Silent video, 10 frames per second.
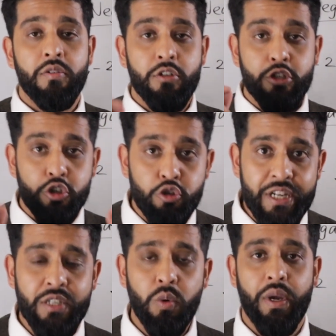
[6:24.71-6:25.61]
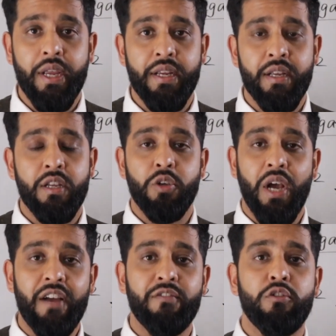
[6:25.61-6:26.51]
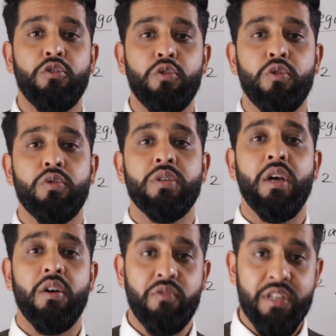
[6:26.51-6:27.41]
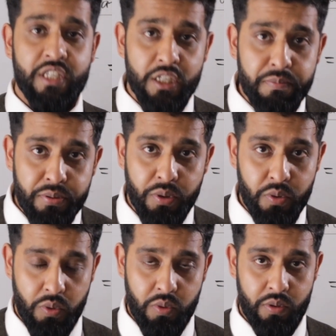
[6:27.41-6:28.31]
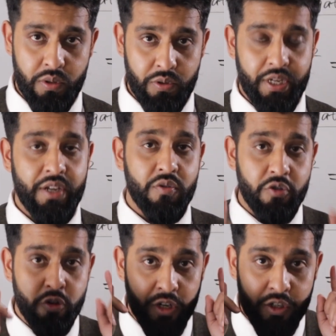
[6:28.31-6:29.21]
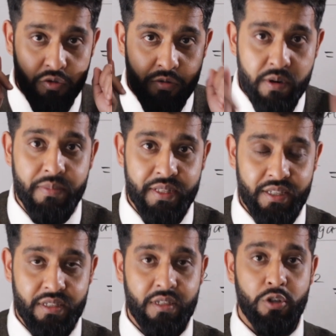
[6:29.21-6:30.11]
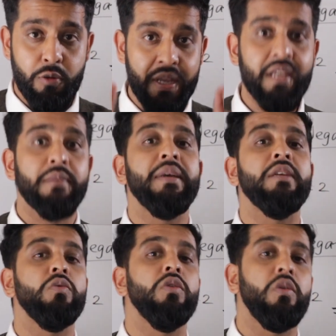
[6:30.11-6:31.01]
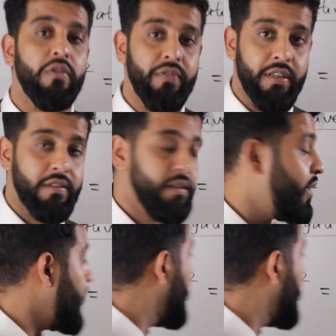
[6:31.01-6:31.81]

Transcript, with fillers: straight away you have to use reciprocal. Okay, you need to remember this. So make a mental note of this.